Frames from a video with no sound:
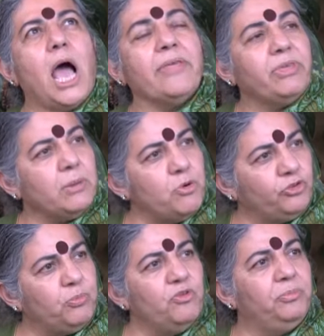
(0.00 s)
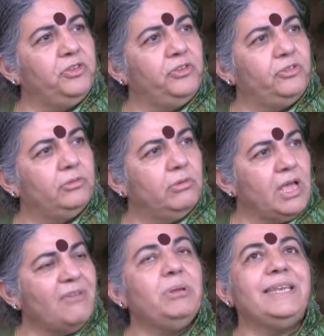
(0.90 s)
I think most movements
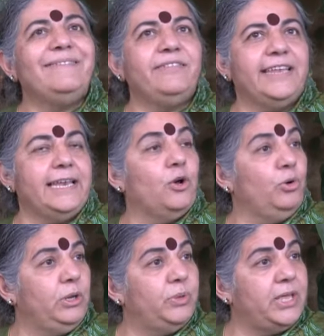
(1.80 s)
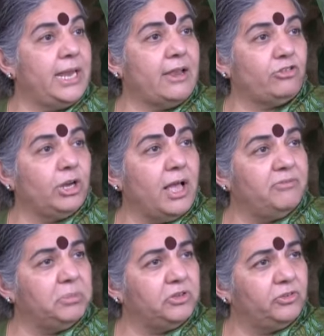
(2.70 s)
have been dealing only with their national
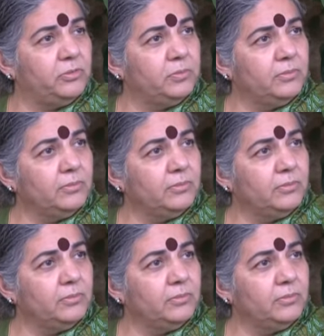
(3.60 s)
governments.